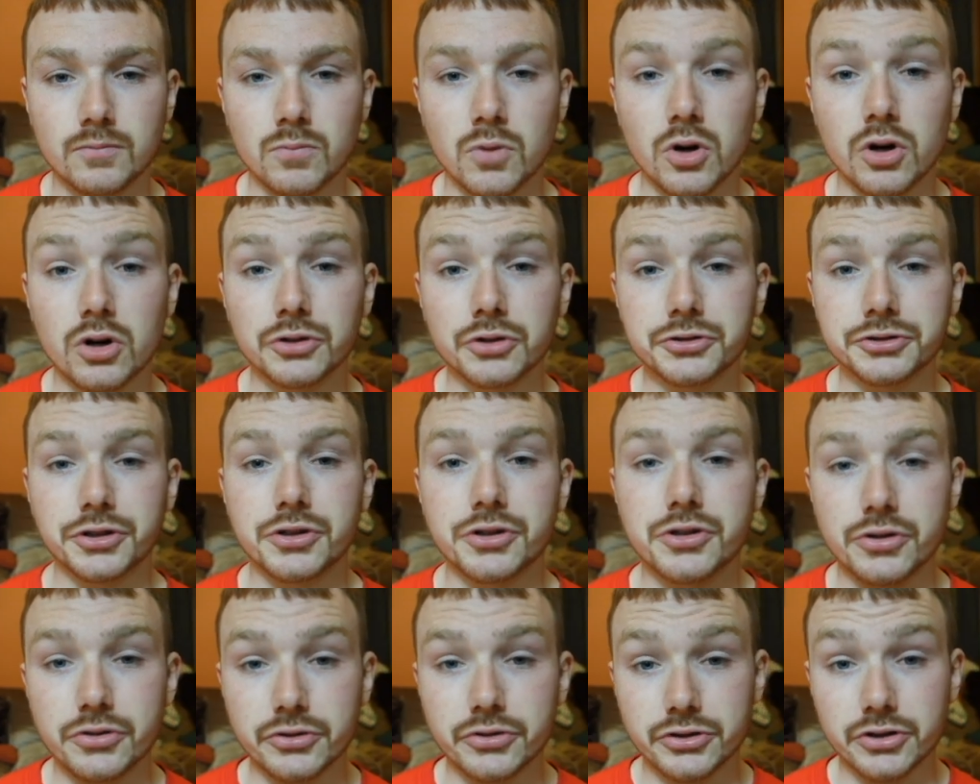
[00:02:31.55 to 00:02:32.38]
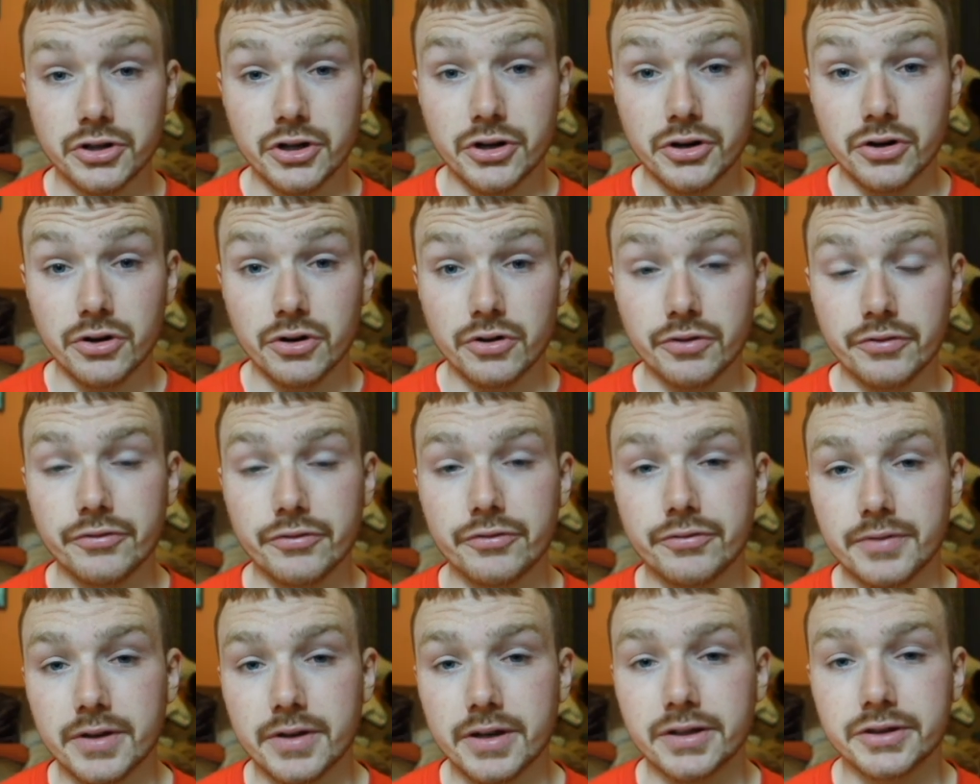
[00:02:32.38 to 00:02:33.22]
What constitutes
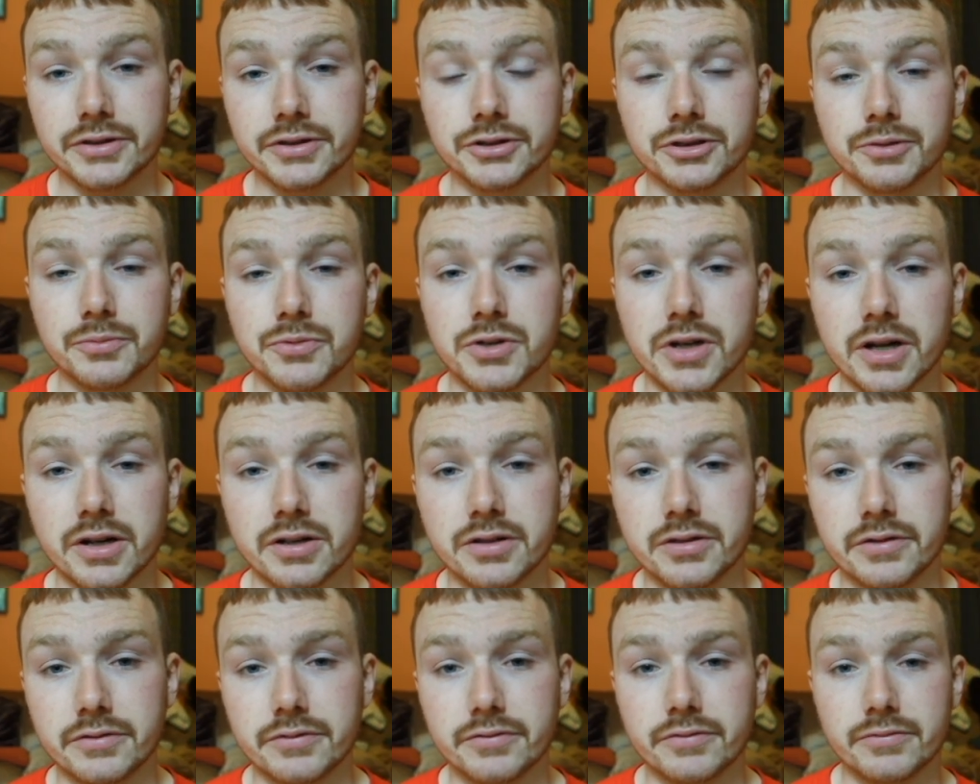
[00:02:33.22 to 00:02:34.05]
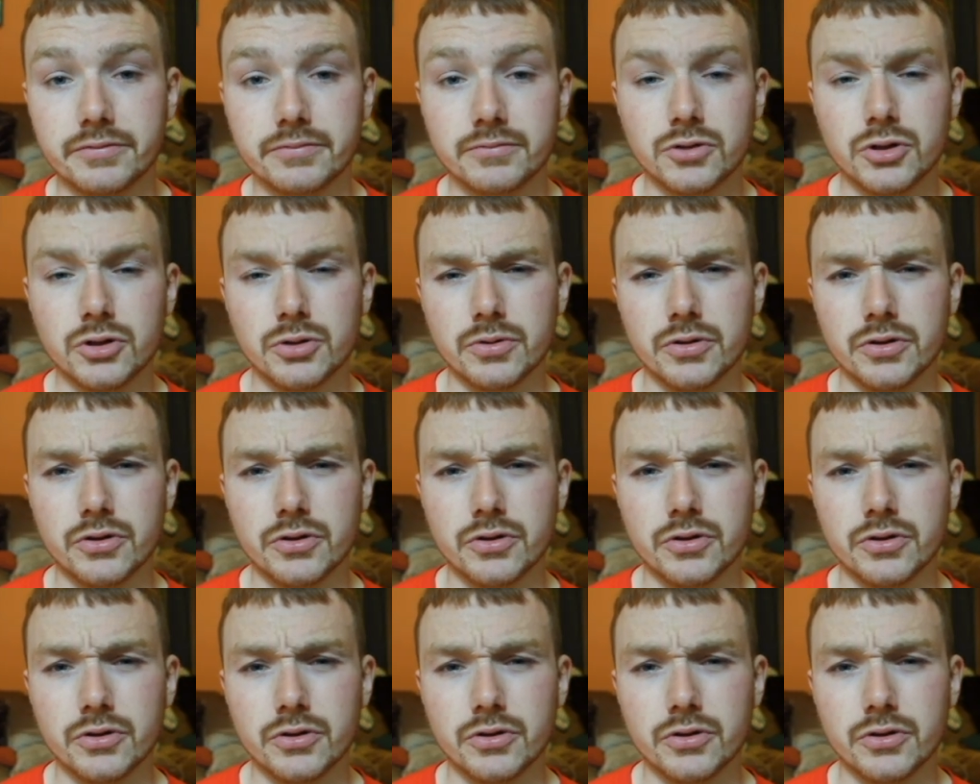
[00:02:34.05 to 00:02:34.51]
enough is subjective to a